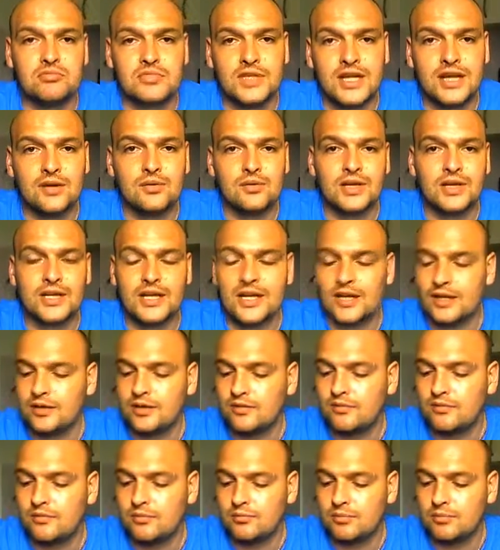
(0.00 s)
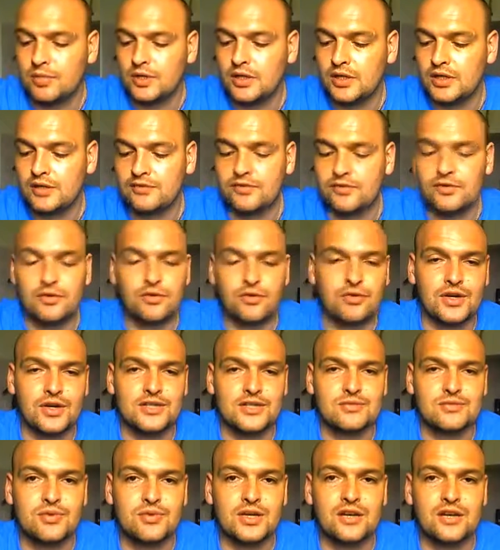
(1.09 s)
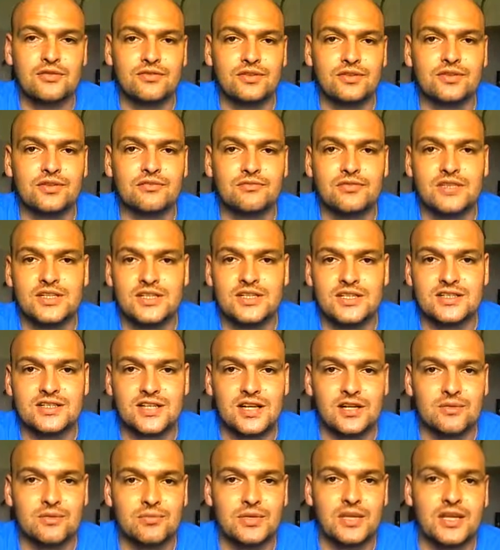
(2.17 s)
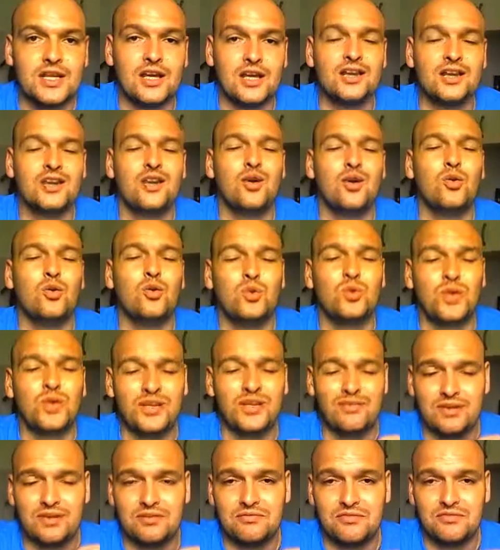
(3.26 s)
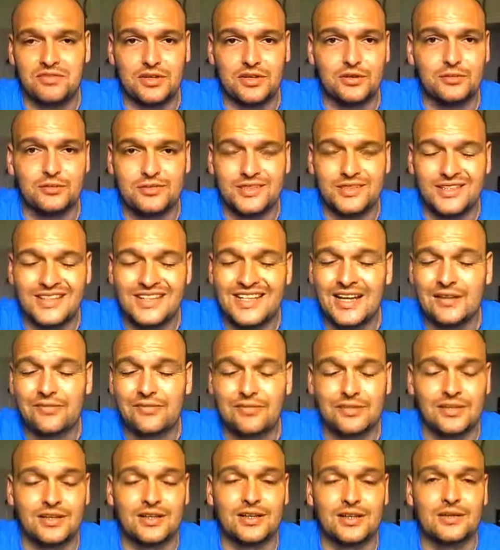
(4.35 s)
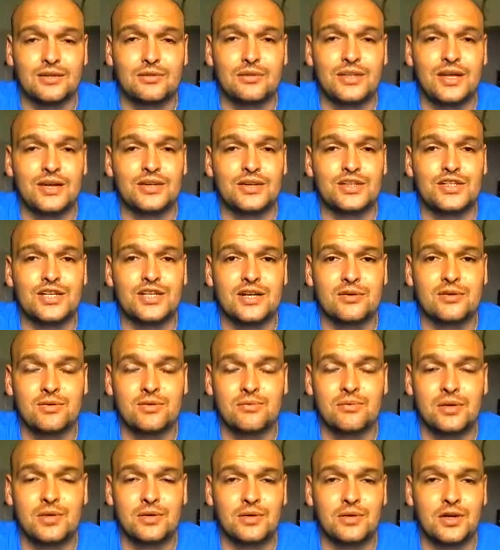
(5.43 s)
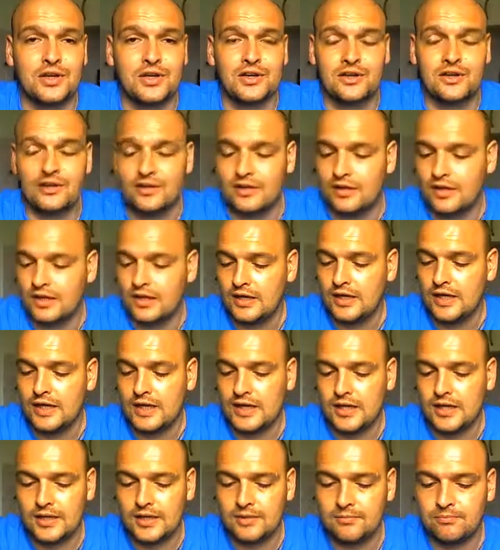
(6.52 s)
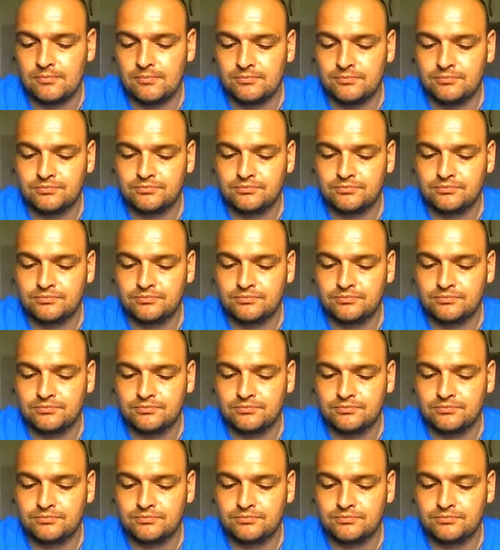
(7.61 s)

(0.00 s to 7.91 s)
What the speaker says: now and again, but if you're a raspberry lover, this is going to be an all-day vape for you. Definitely, without a shadow in my mind.